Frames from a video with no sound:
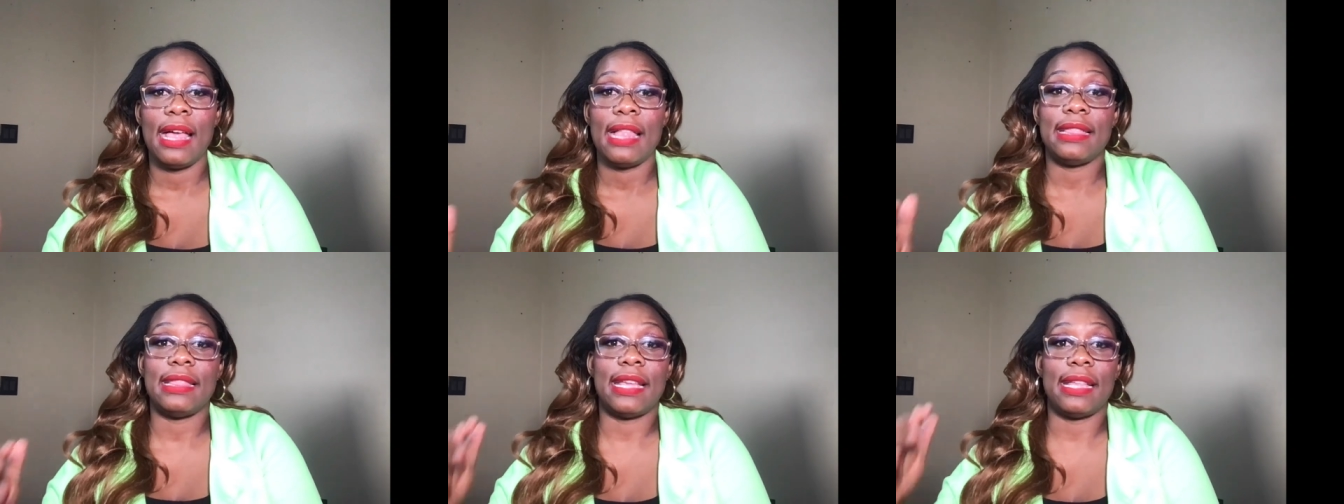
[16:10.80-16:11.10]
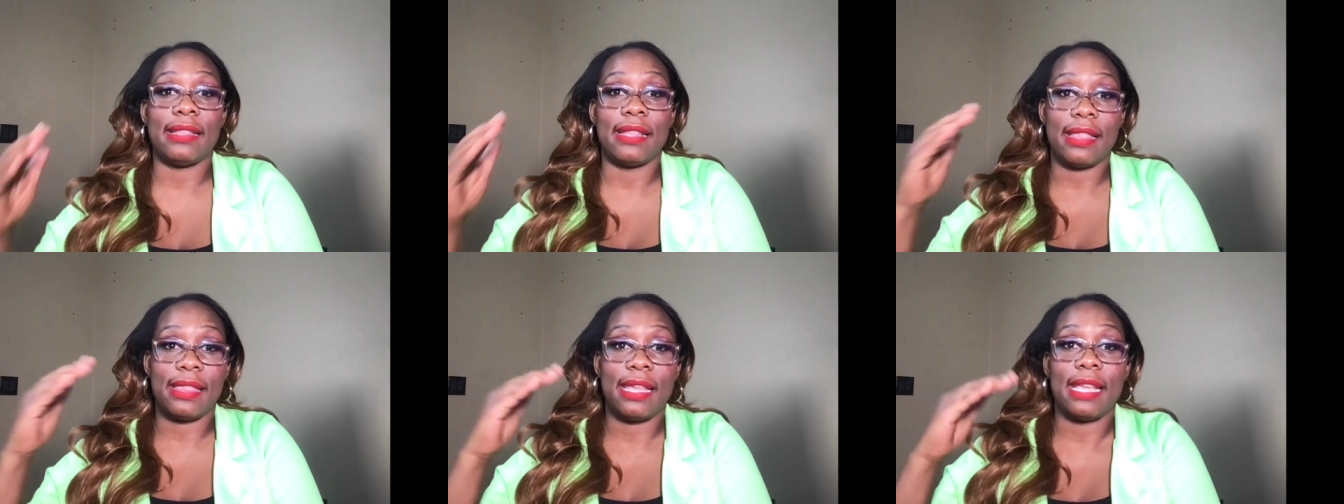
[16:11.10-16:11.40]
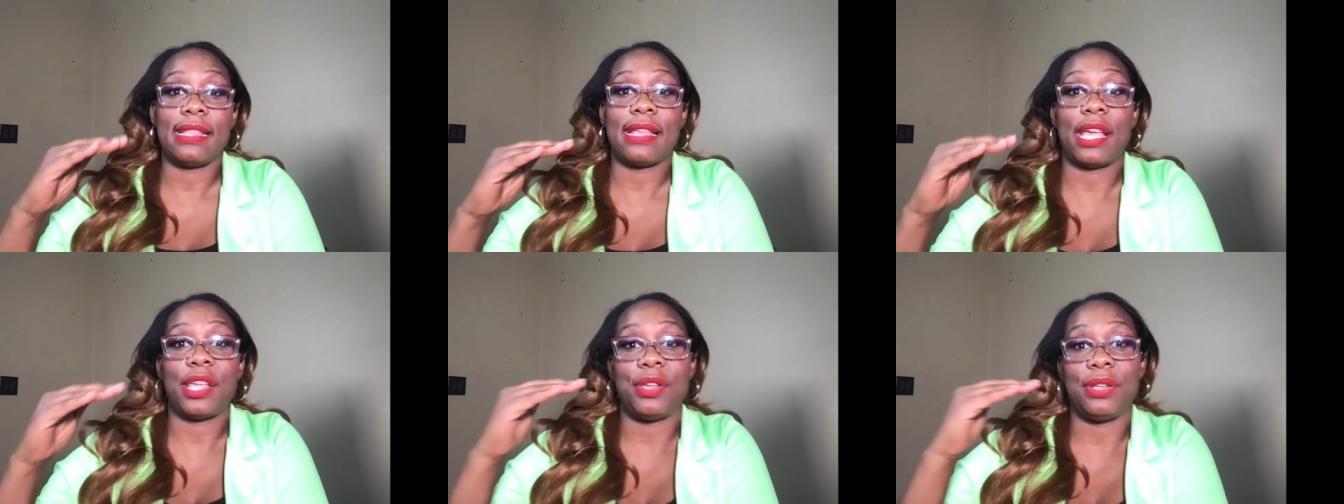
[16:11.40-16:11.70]
then the
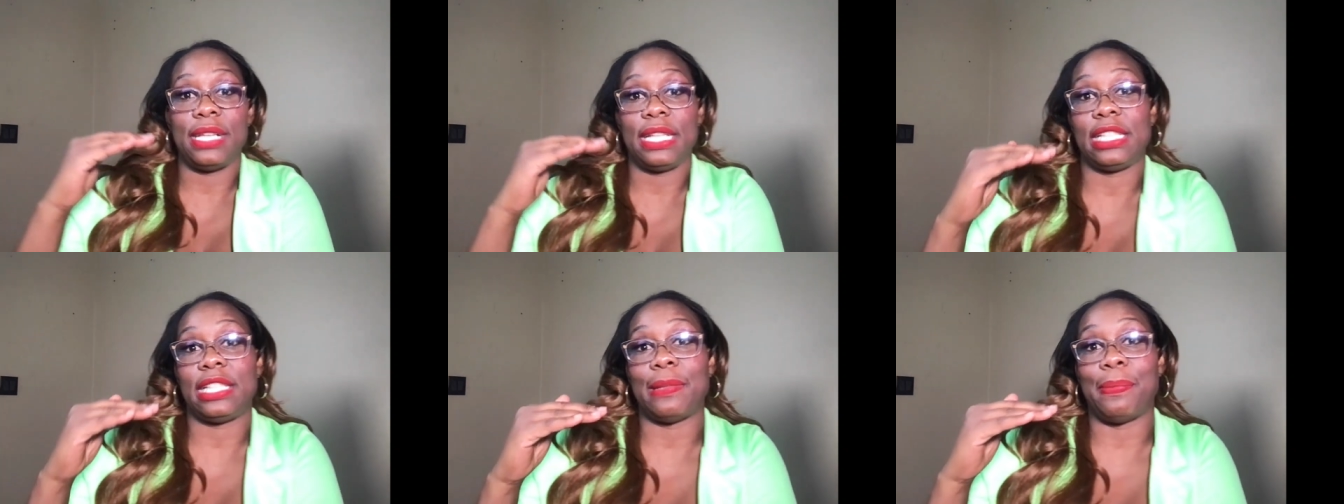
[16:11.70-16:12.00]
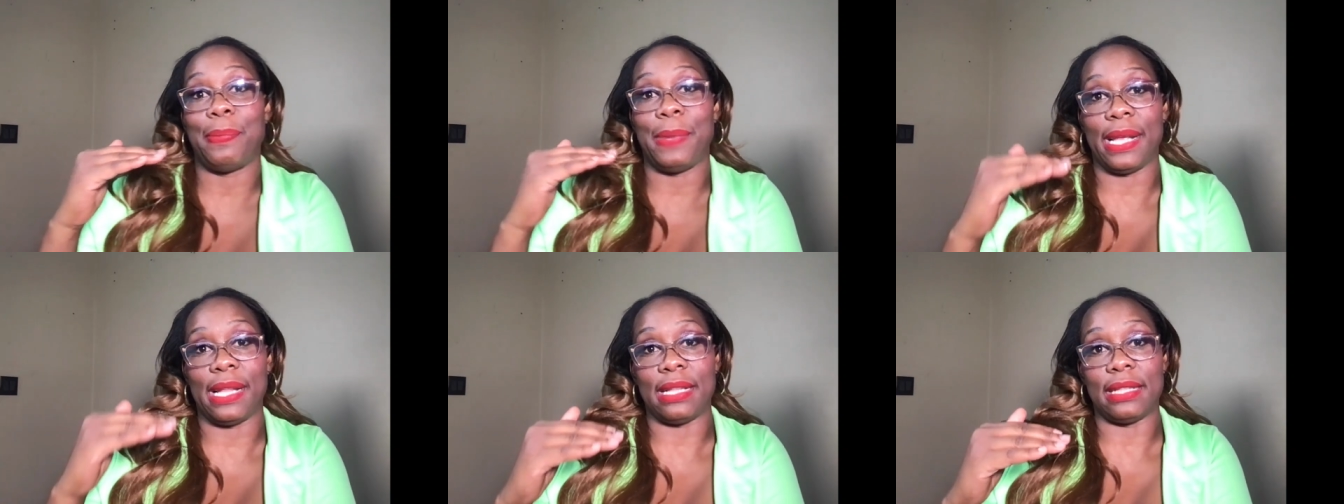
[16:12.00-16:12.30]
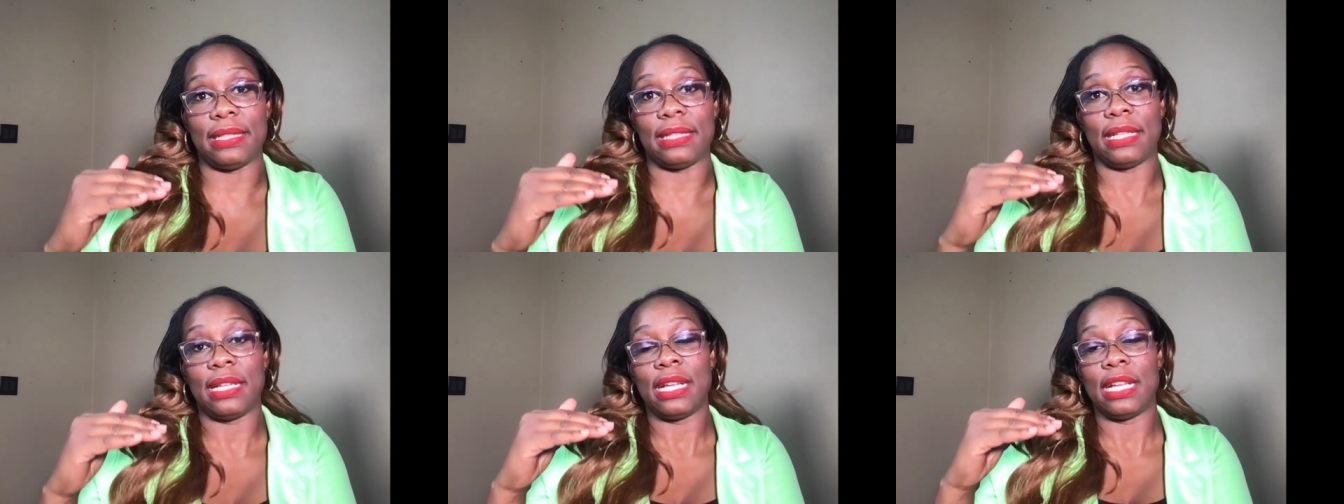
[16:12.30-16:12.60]
thing that you need to
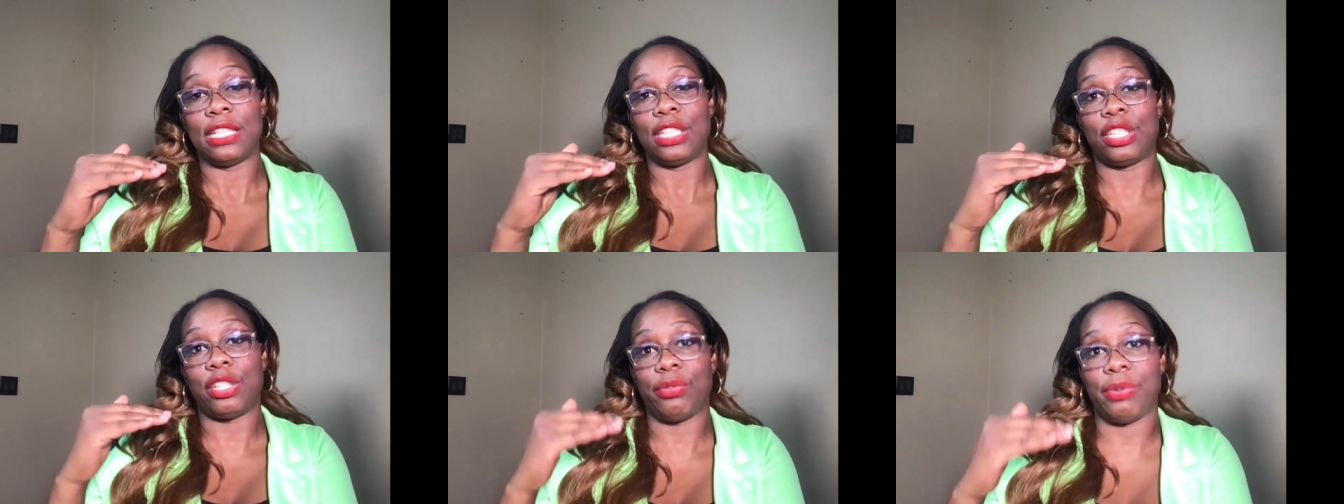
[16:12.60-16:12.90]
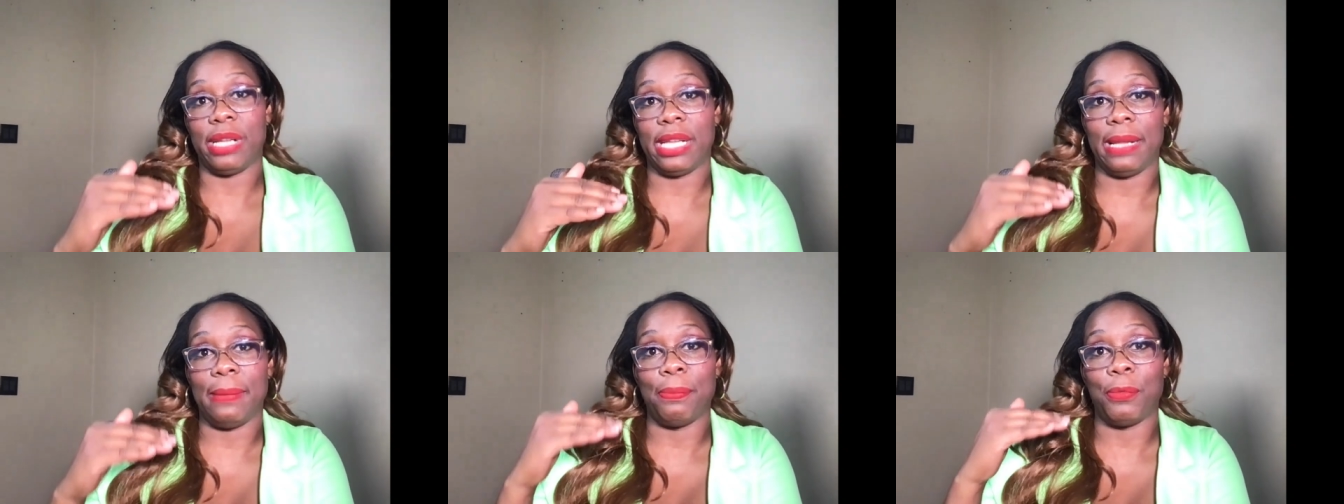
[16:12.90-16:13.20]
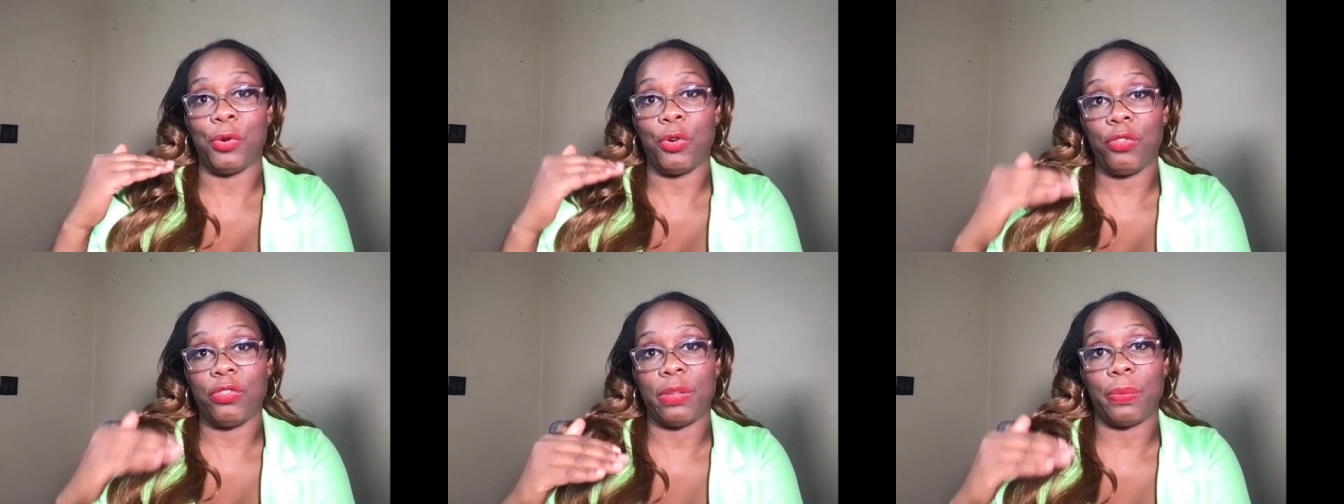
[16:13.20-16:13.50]
build to really
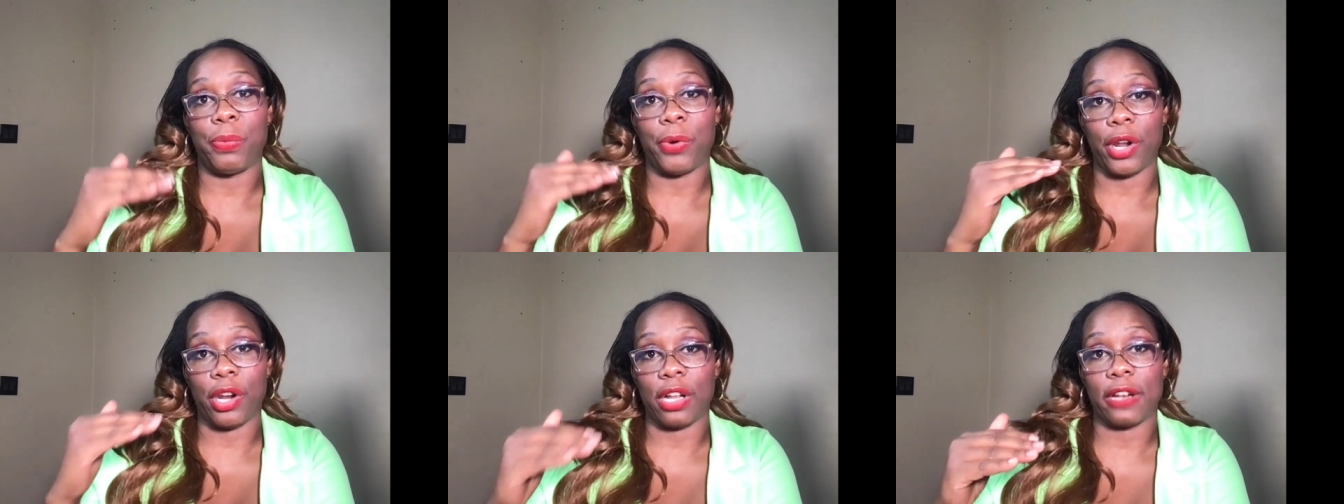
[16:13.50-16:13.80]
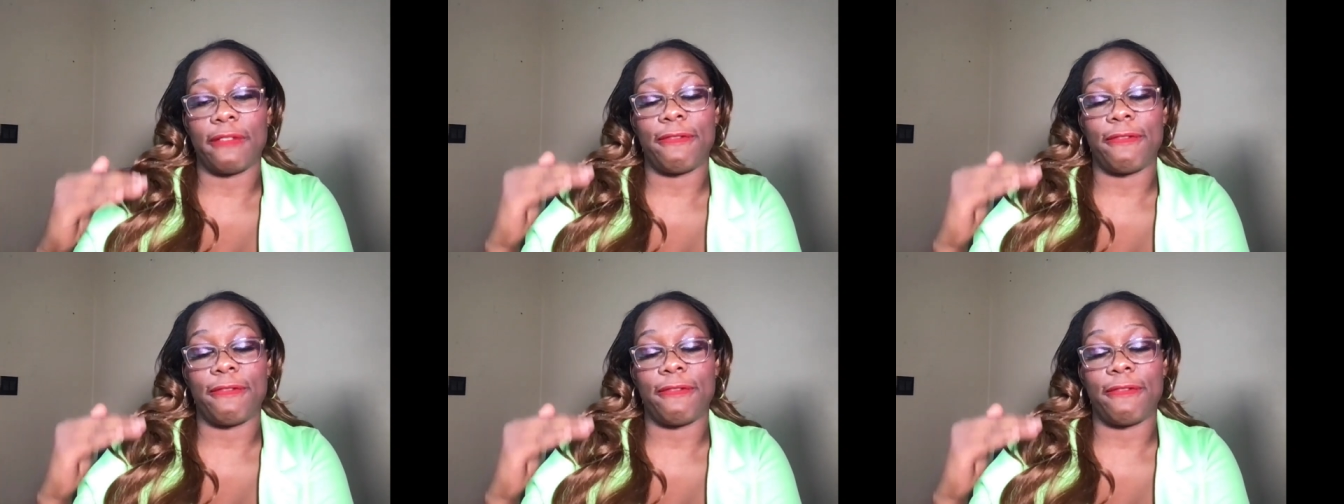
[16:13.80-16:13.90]
move the product